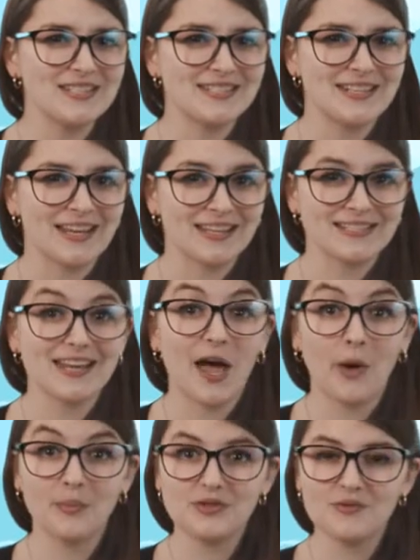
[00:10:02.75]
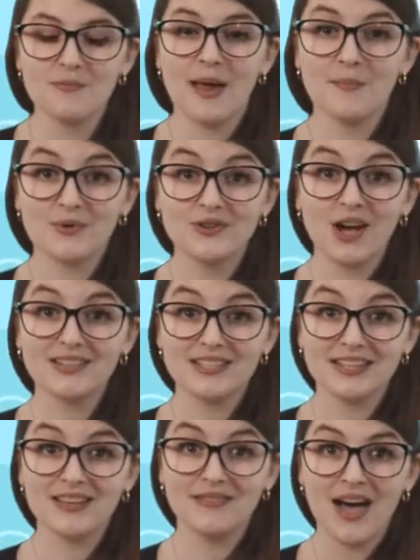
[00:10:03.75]
sing to help us remember not to
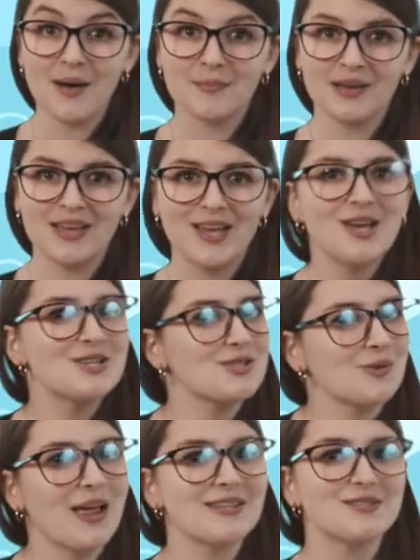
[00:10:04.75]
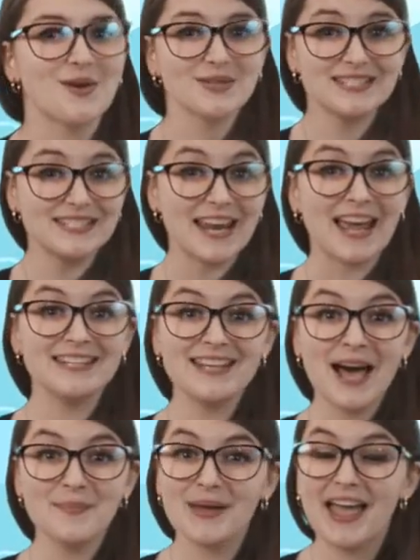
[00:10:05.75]
give up. So let's all stand
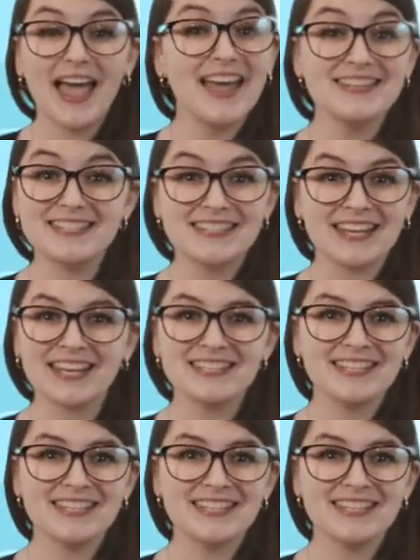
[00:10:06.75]
up and sing it